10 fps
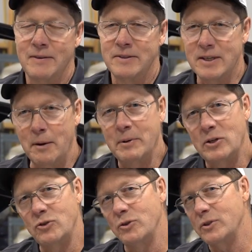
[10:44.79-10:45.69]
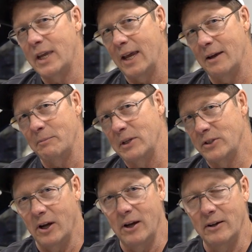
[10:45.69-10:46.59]
Some issues can't be
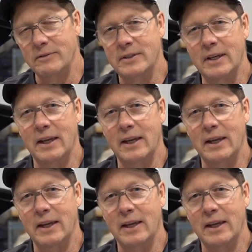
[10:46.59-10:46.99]
solved,